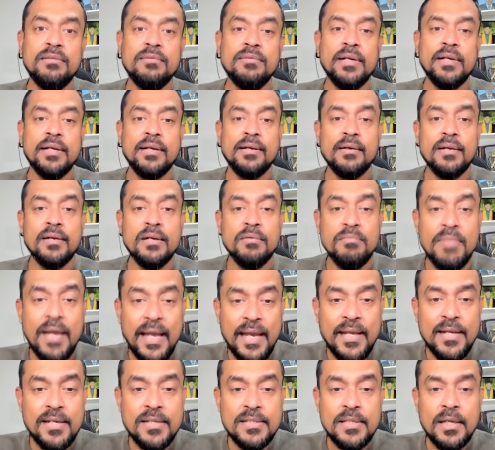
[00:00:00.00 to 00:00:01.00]
Directory
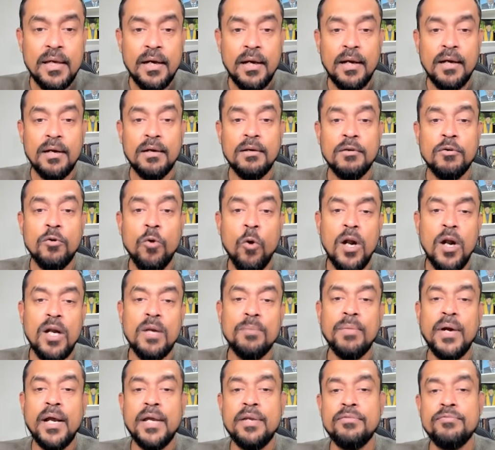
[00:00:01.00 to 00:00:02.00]
remains a gold
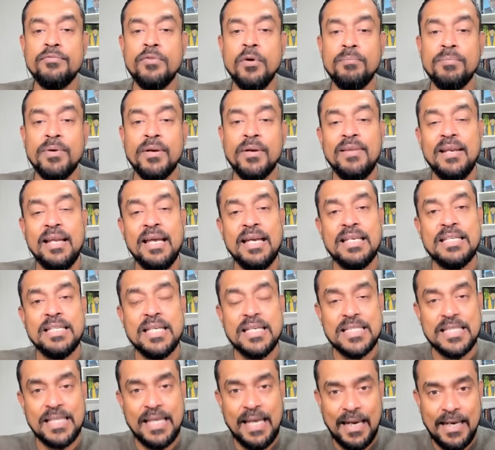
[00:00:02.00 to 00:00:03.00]
mine for privilege
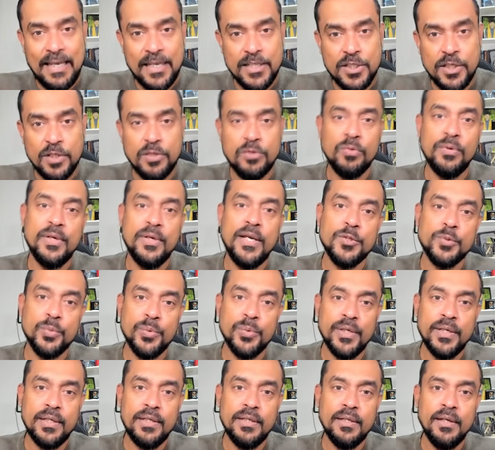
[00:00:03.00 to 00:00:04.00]
escalation in today's
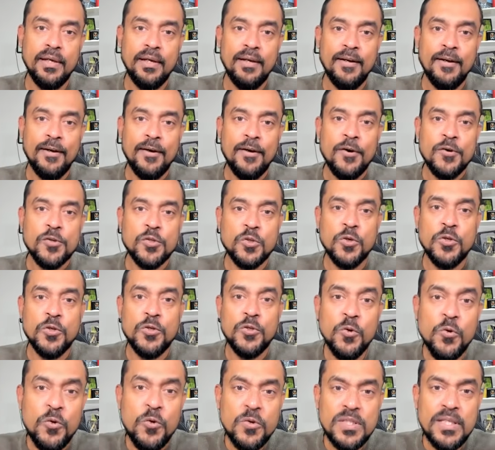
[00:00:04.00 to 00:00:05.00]
world. So
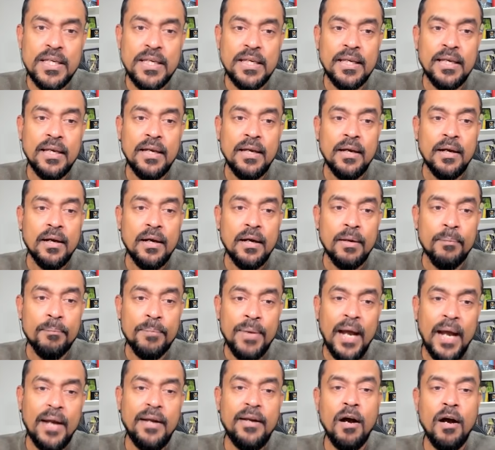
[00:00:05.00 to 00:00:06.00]
using a
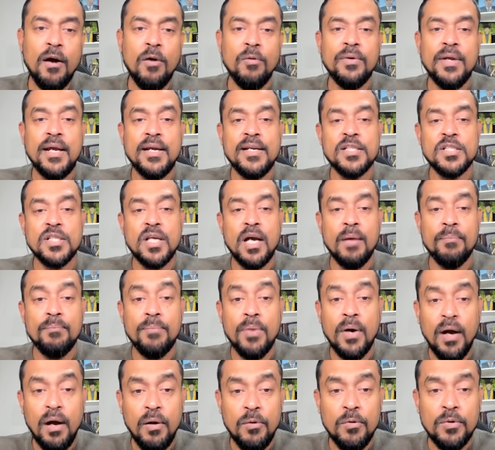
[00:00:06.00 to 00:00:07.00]
Bloodhound and
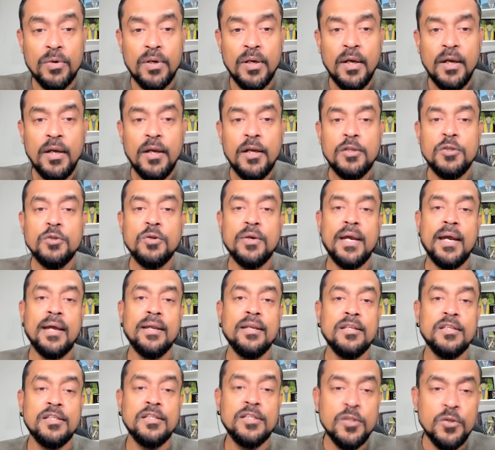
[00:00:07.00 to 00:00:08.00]
Sharphound, you can
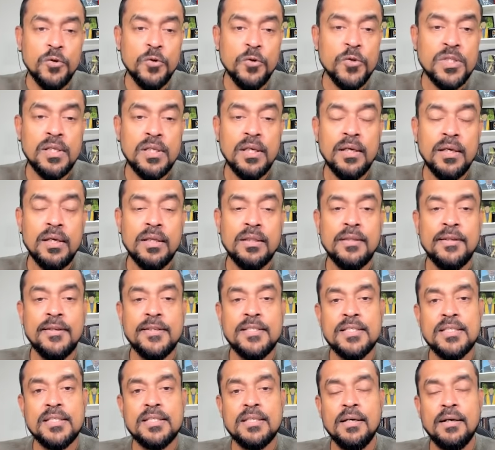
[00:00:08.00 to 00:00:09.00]
use
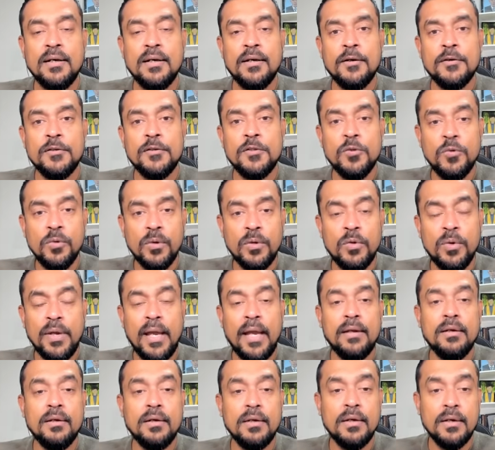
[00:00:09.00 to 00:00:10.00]
this, you
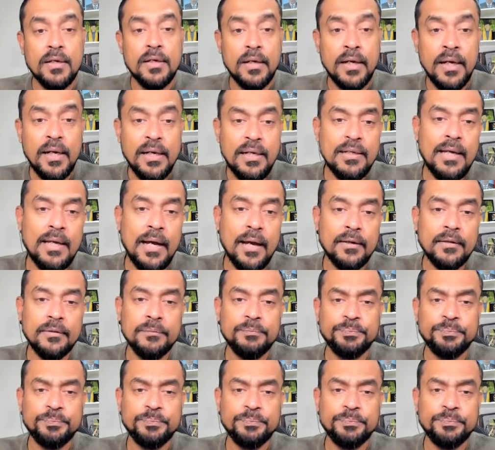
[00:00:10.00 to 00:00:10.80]
can conduct